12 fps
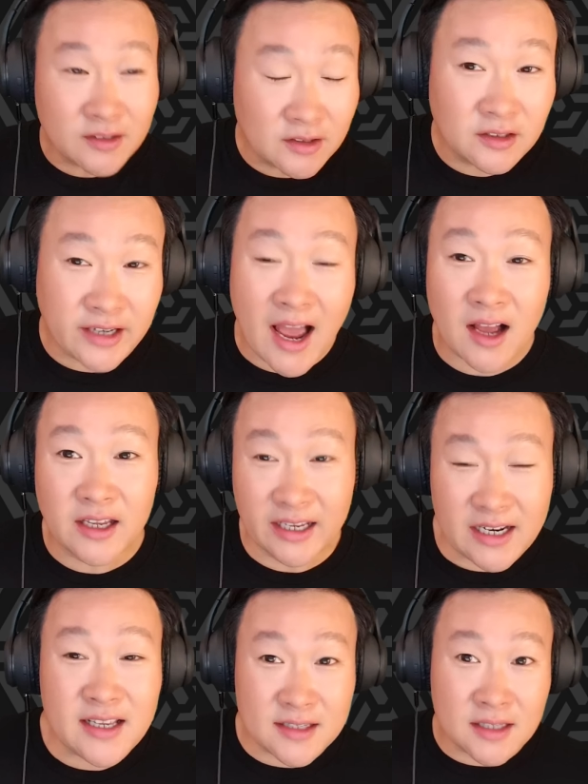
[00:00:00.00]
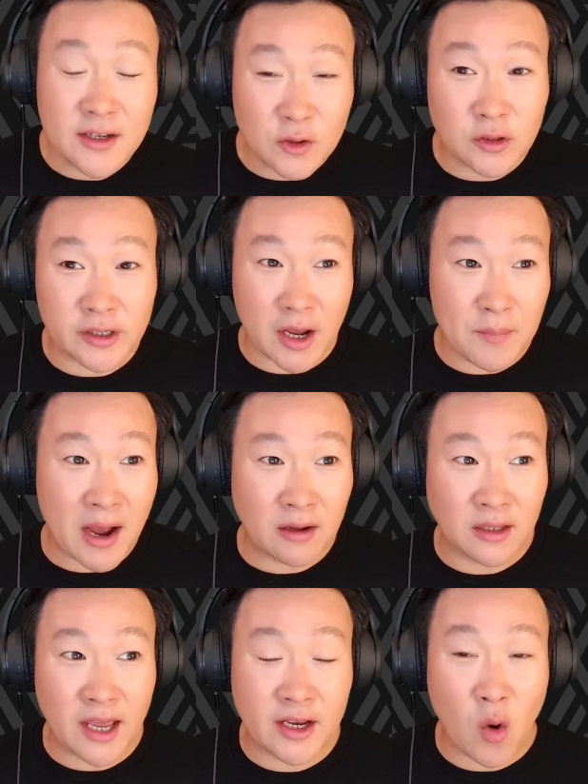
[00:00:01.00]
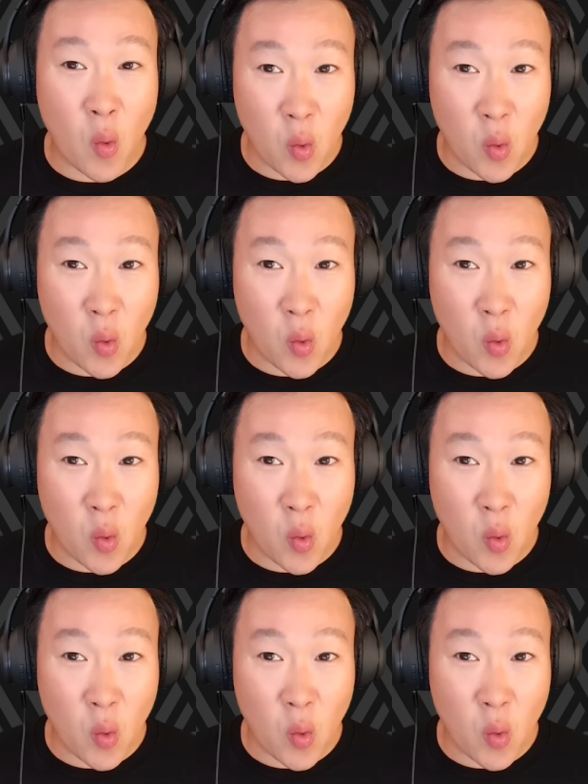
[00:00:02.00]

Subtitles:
Yeah, it is literally about like,